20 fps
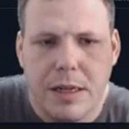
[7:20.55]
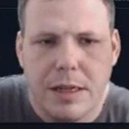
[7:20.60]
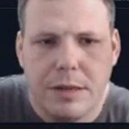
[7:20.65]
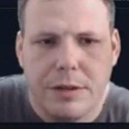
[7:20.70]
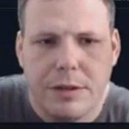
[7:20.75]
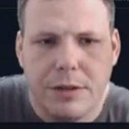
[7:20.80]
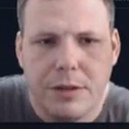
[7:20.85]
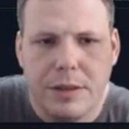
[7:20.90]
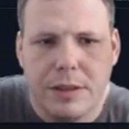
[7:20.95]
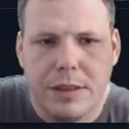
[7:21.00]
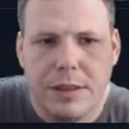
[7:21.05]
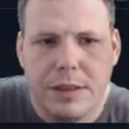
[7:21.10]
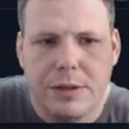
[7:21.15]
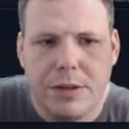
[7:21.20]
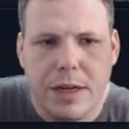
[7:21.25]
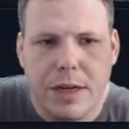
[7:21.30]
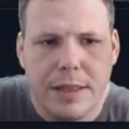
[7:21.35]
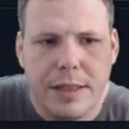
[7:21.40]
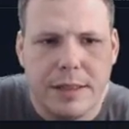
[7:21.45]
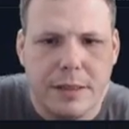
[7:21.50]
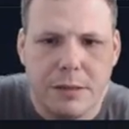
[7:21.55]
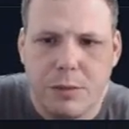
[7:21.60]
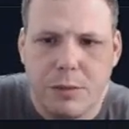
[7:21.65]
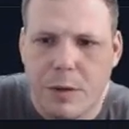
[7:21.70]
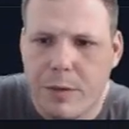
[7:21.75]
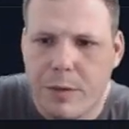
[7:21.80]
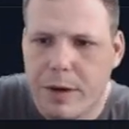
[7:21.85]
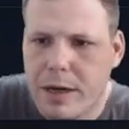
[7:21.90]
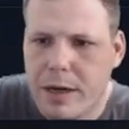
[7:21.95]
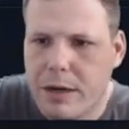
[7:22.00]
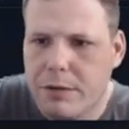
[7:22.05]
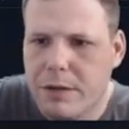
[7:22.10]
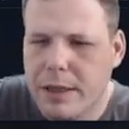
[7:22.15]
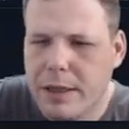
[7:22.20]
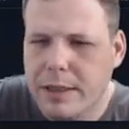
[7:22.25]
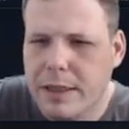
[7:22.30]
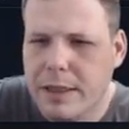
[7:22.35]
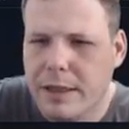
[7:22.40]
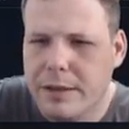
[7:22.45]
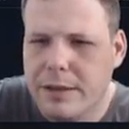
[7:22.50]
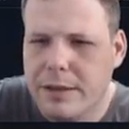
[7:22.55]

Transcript: So you can see trade, this is where we are right now.